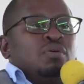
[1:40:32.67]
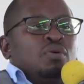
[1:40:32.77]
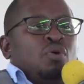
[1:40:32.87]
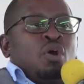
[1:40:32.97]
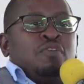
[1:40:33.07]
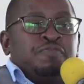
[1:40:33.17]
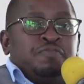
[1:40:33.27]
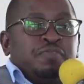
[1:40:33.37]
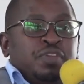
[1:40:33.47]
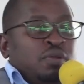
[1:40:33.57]

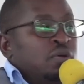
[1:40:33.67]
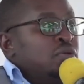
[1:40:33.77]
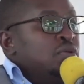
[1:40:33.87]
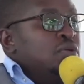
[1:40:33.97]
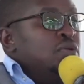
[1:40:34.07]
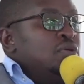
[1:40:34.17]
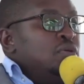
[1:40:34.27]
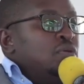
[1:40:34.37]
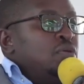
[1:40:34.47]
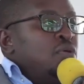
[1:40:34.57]
of, you know,
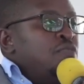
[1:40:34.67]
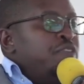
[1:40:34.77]
of